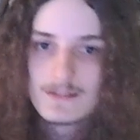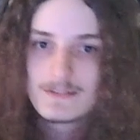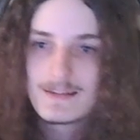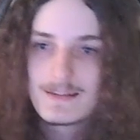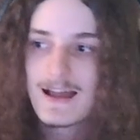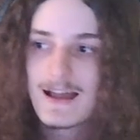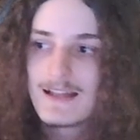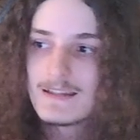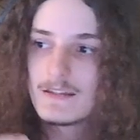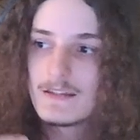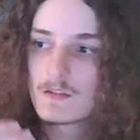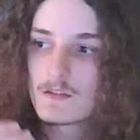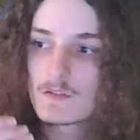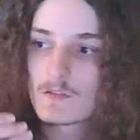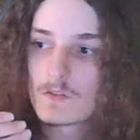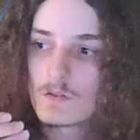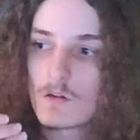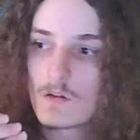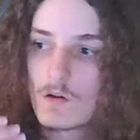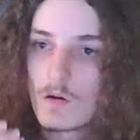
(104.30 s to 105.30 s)

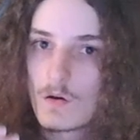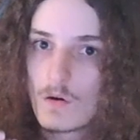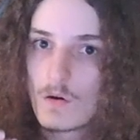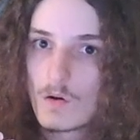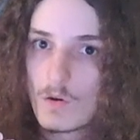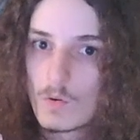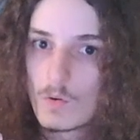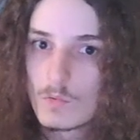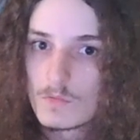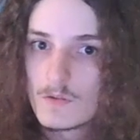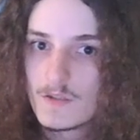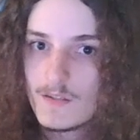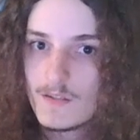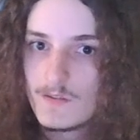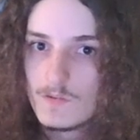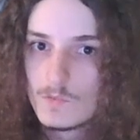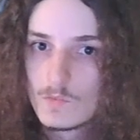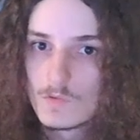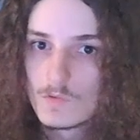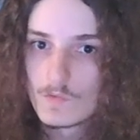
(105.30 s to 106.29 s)
Dahlia's only
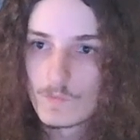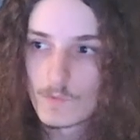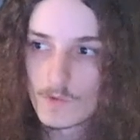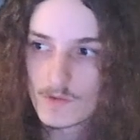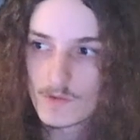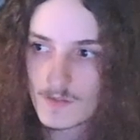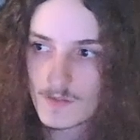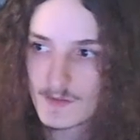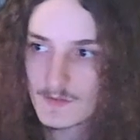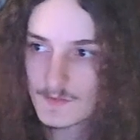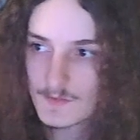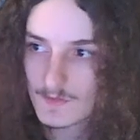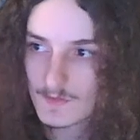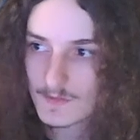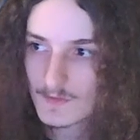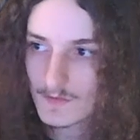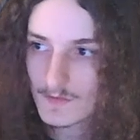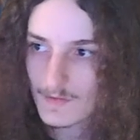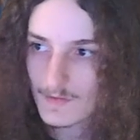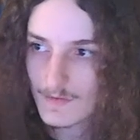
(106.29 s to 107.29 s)

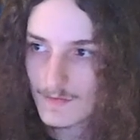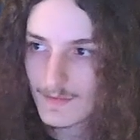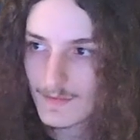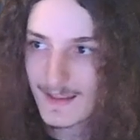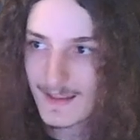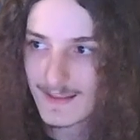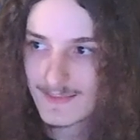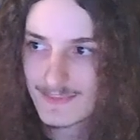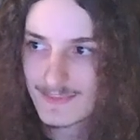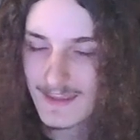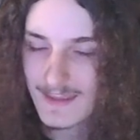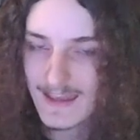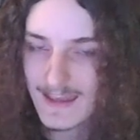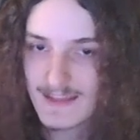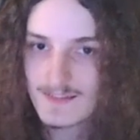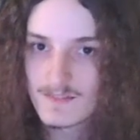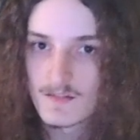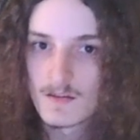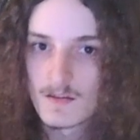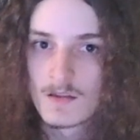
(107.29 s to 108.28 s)
usefulness like
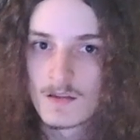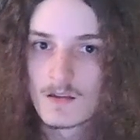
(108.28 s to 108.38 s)
that